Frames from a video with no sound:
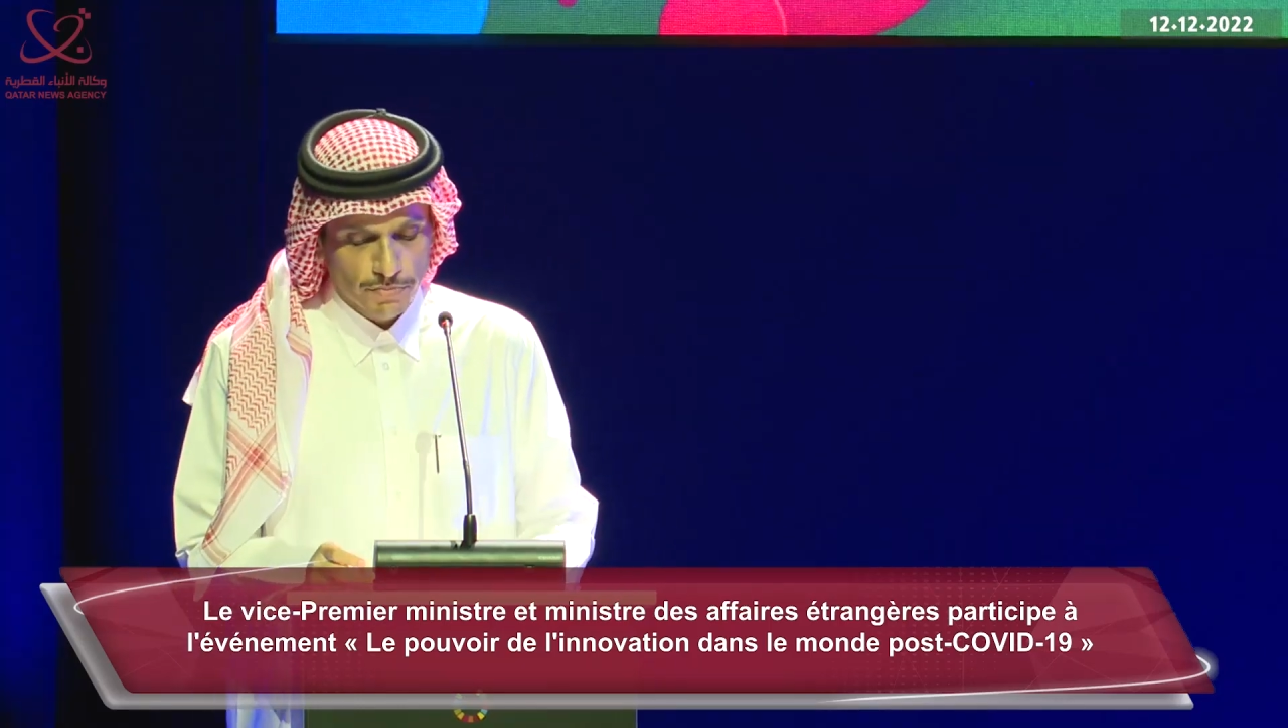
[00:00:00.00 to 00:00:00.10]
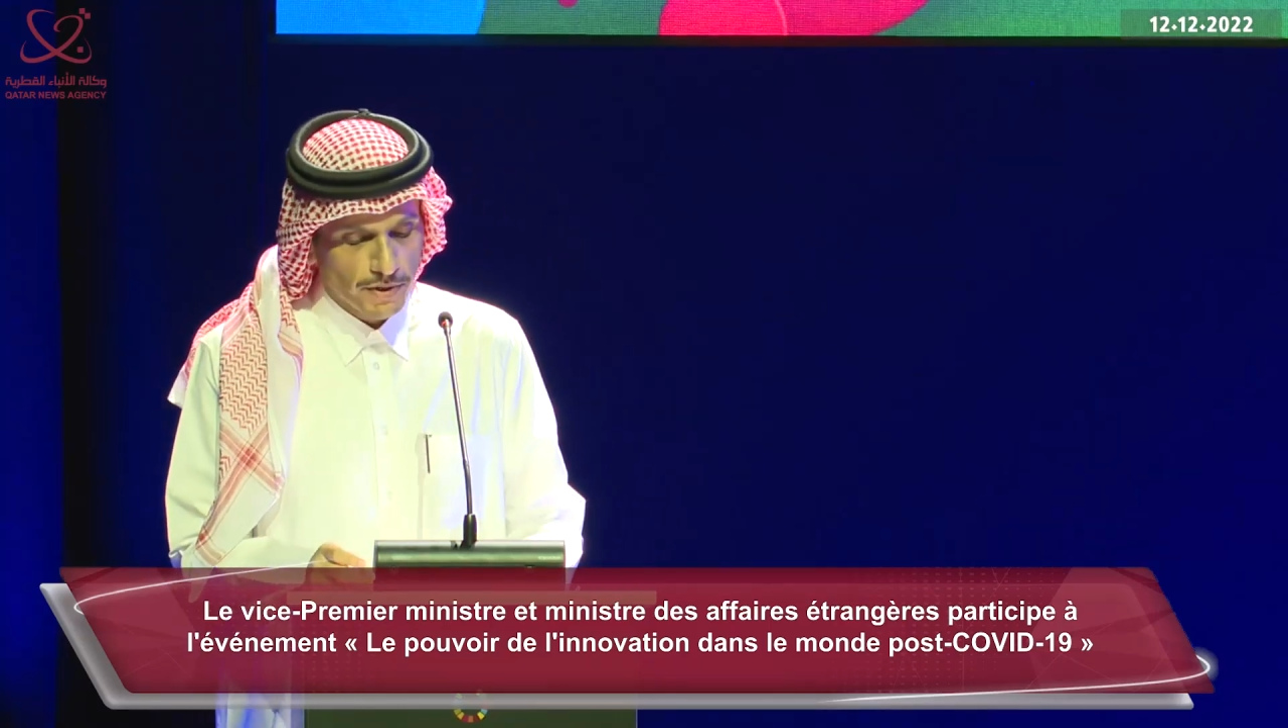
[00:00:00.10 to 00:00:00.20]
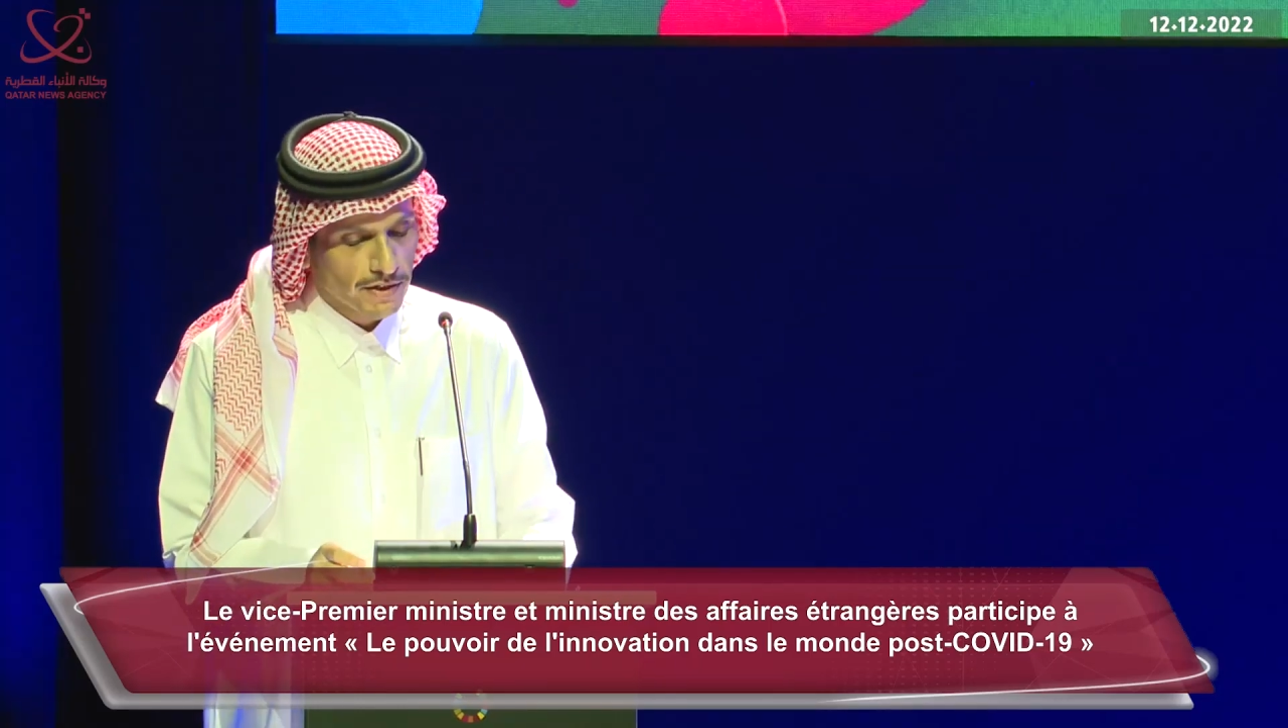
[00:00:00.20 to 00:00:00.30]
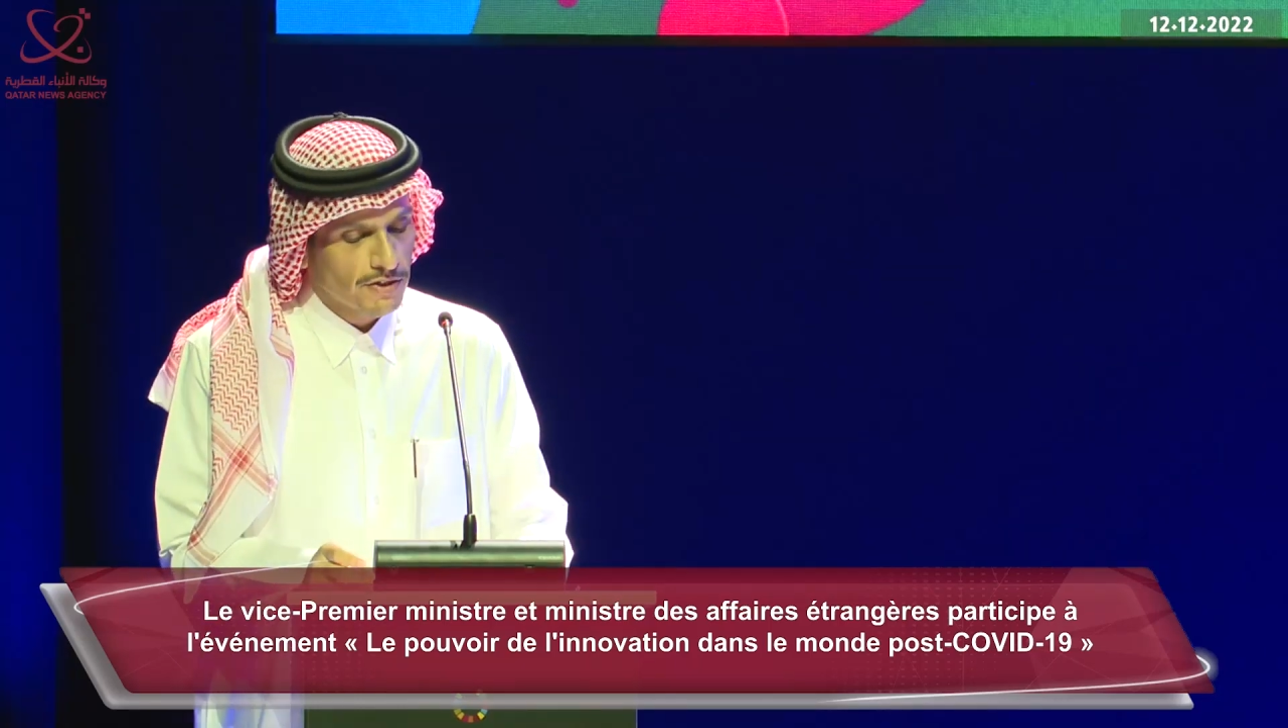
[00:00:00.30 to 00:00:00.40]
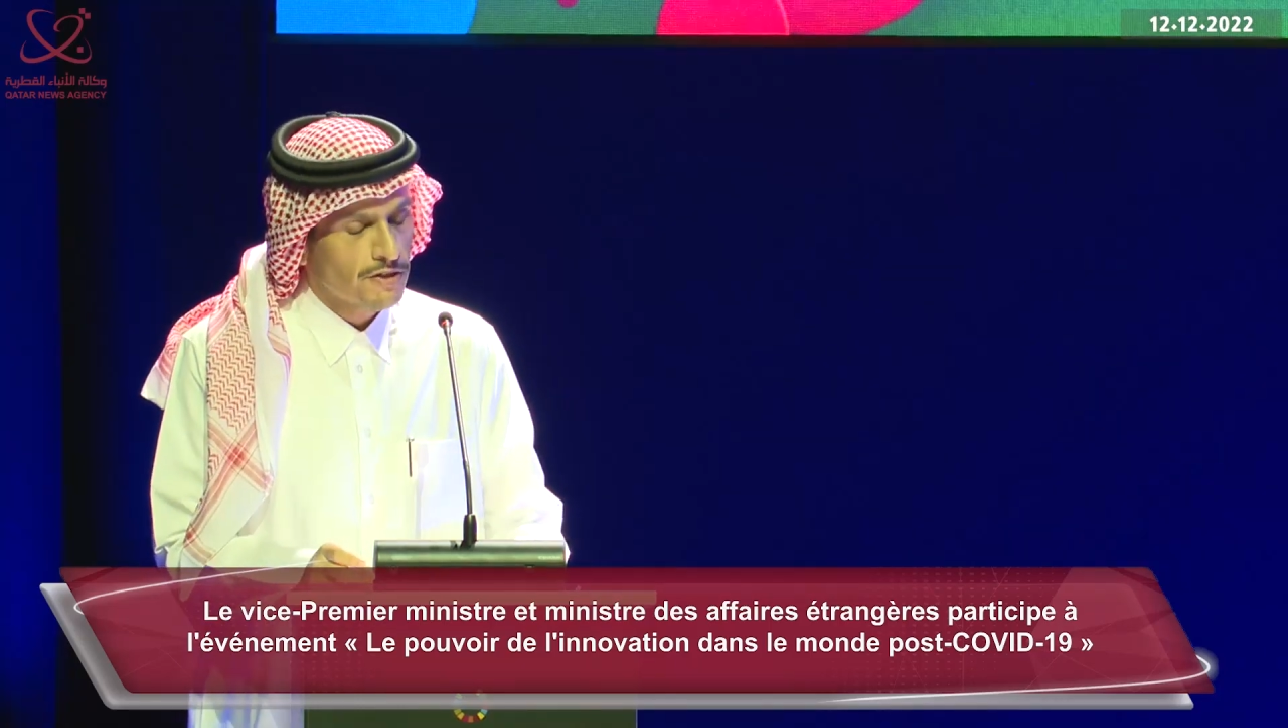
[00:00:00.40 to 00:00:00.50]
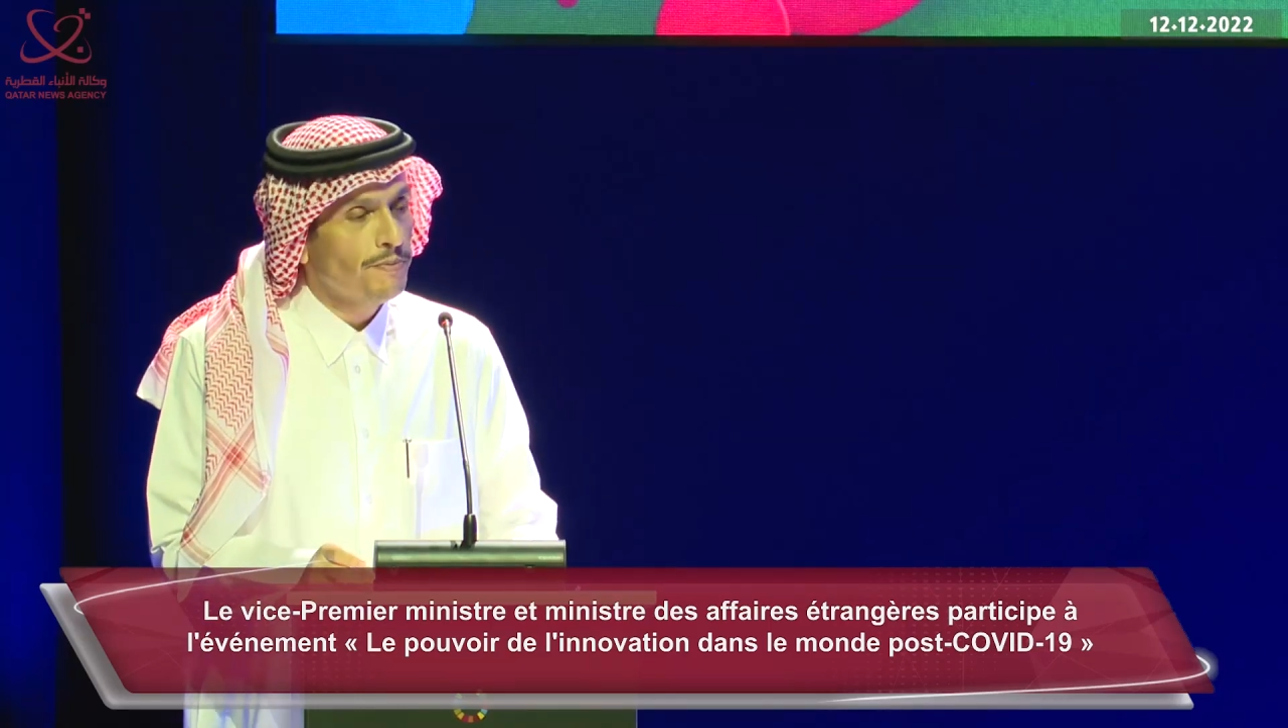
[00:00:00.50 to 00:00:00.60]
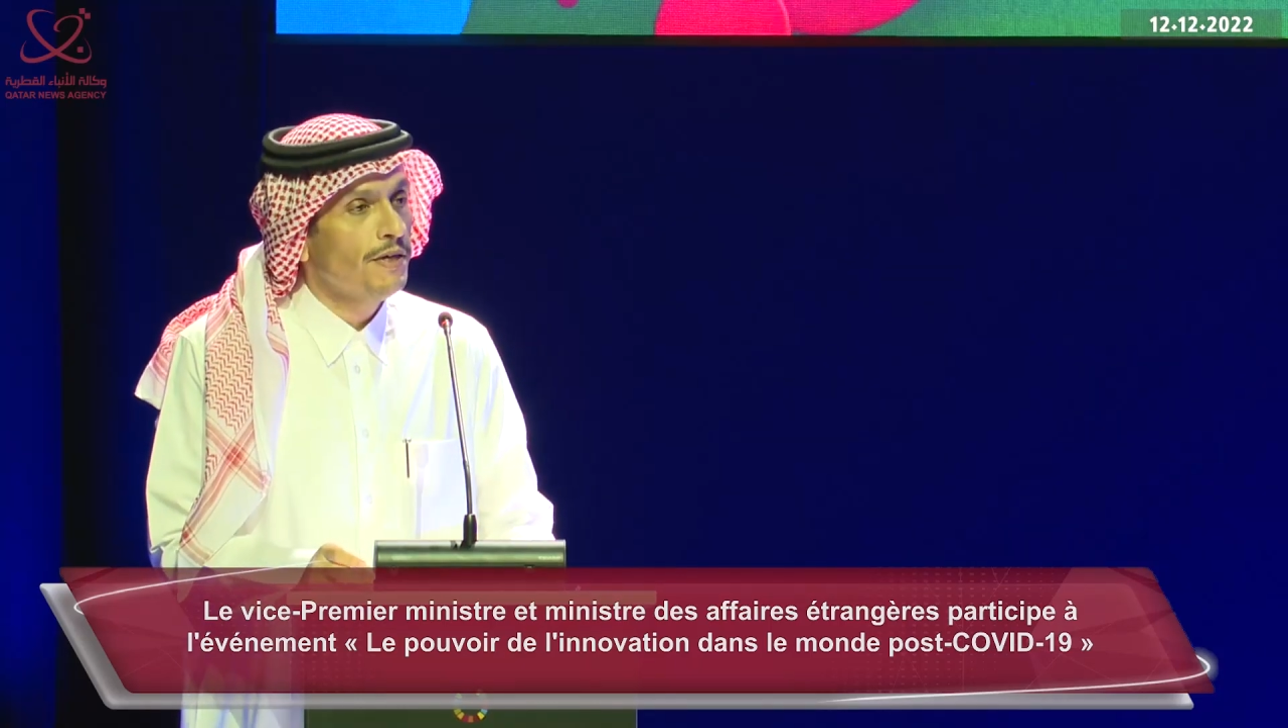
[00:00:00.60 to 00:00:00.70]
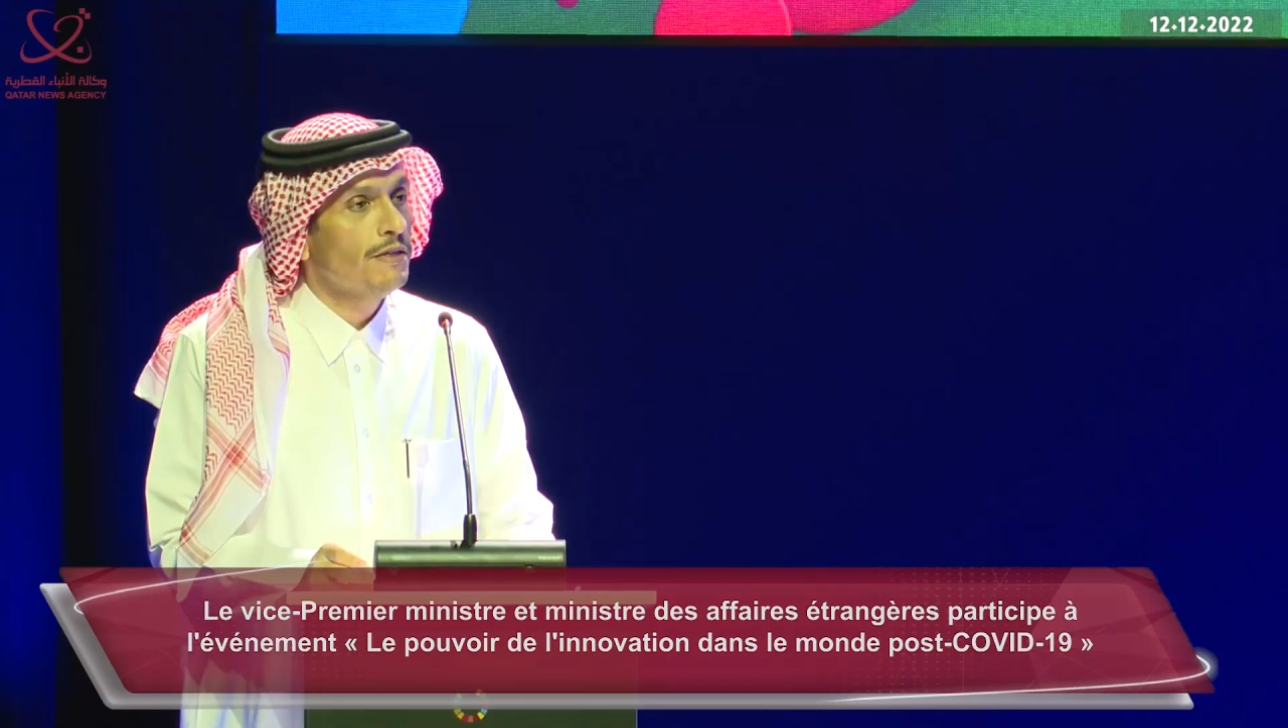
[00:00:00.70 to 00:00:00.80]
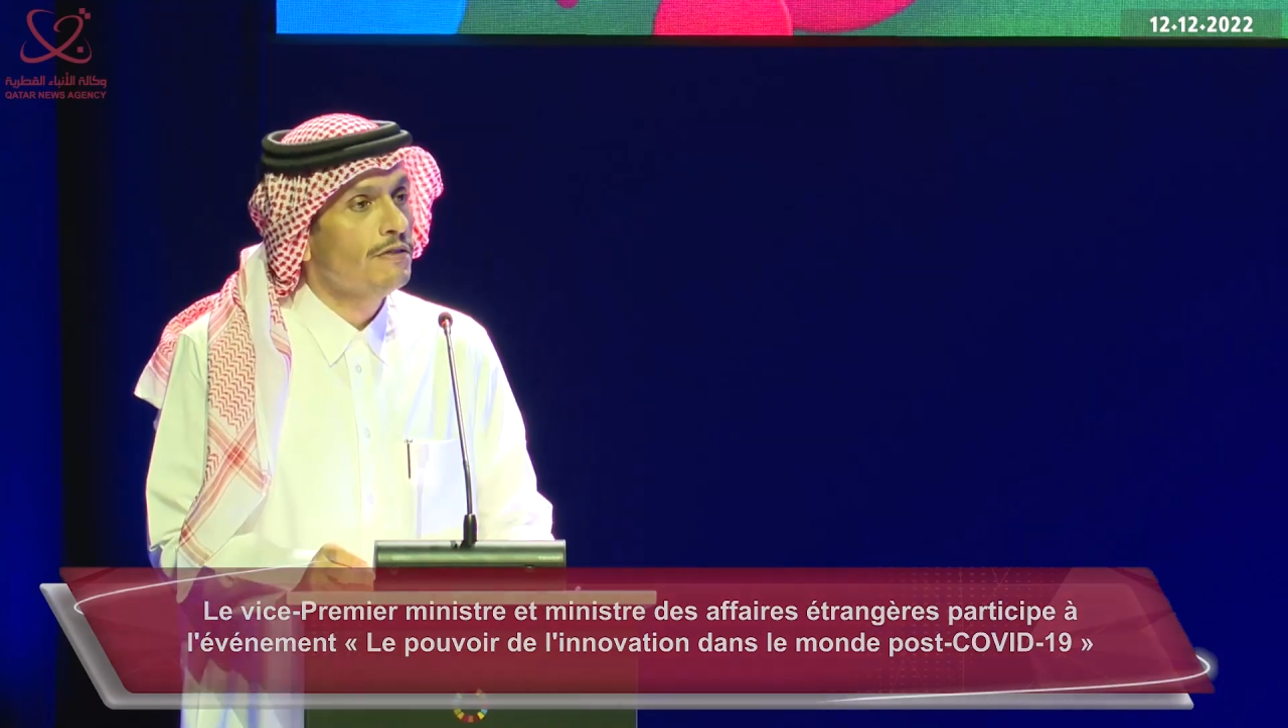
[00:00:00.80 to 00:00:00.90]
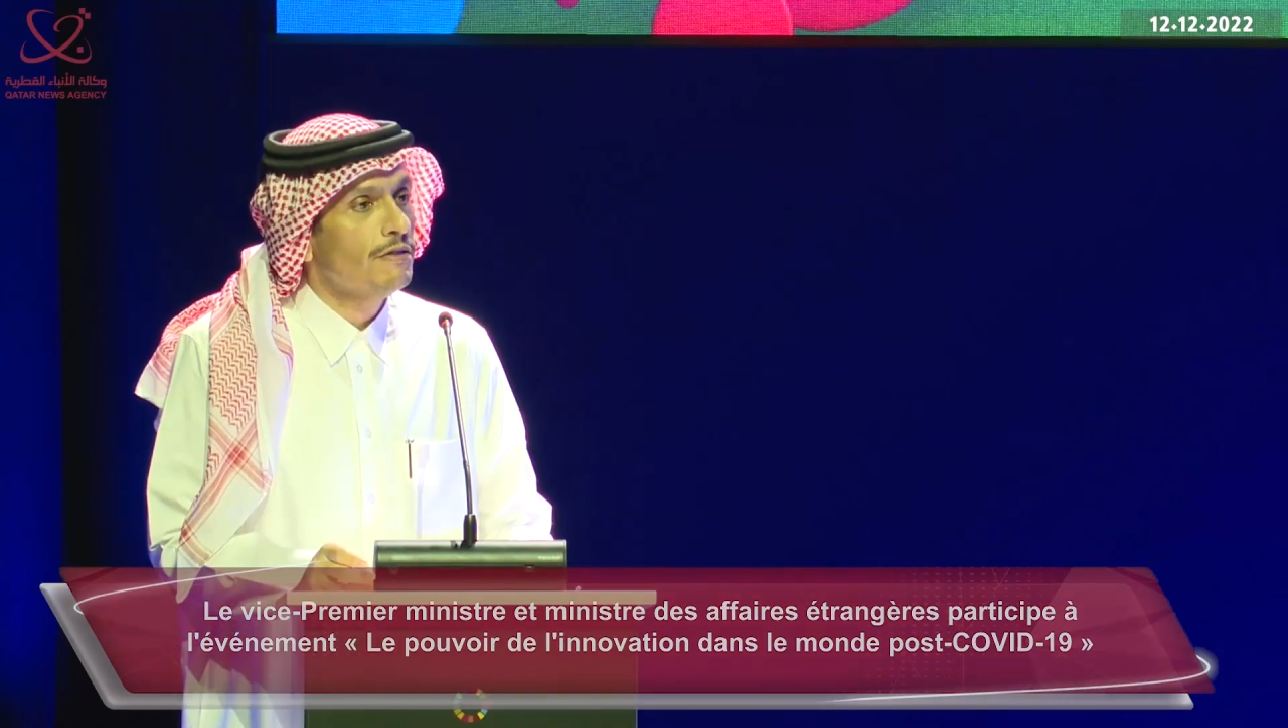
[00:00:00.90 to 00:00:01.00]

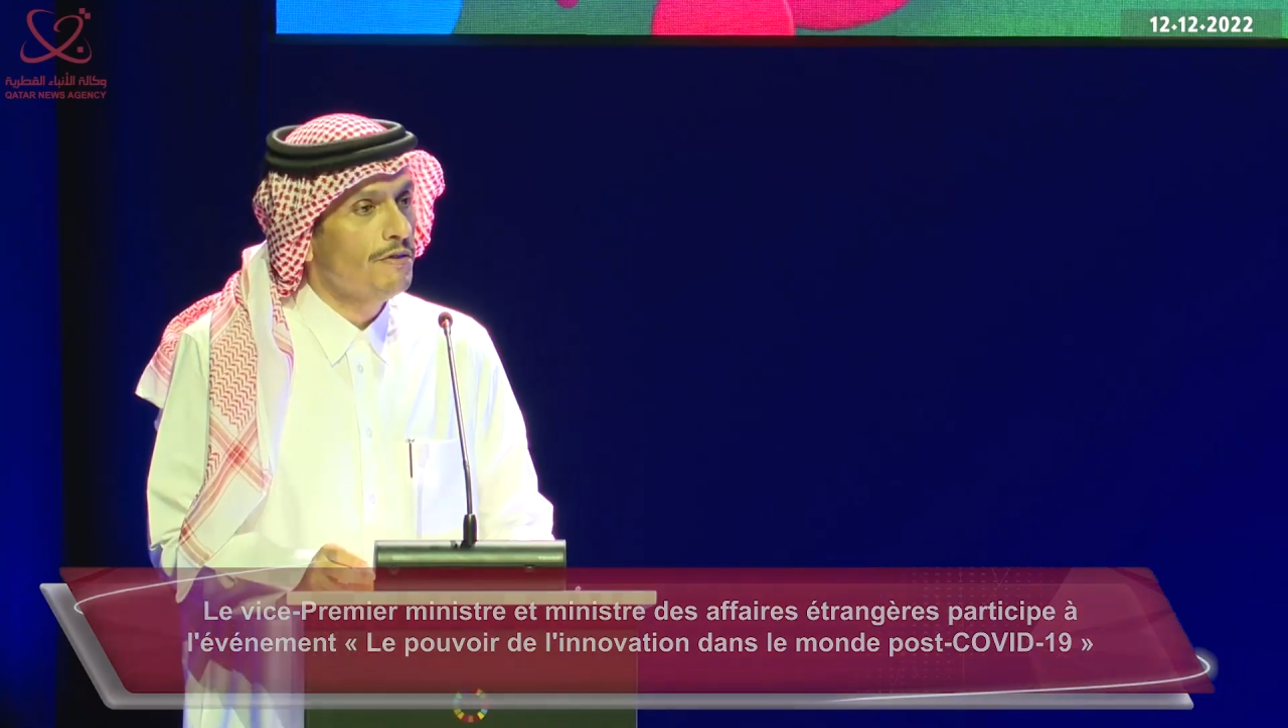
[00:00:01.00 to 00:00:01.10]
participate